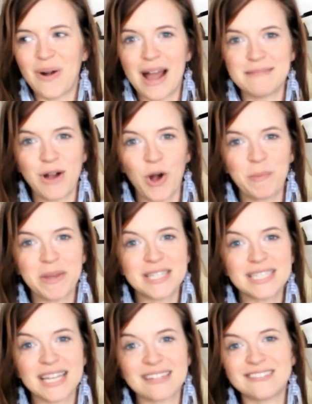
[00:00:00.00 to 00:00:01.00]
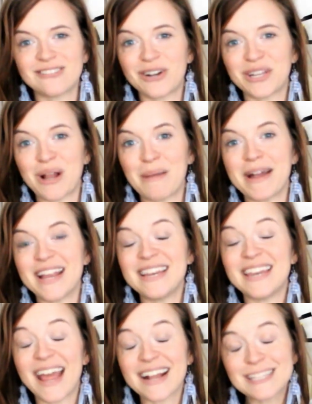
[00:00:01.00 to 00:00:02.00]
I'm hoping to get started on my
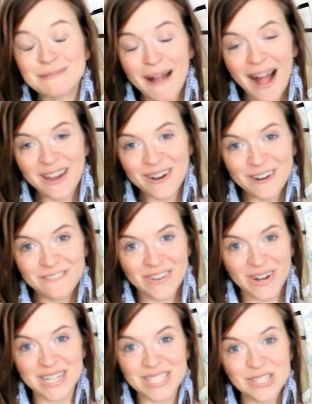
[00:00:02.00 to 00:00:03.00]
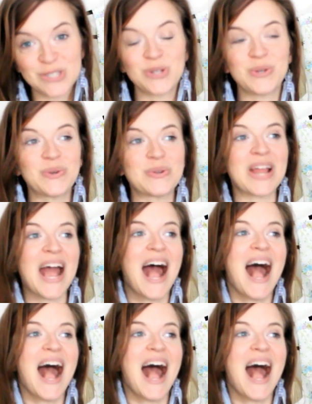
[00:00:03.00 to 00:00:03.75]
next pattern very soon.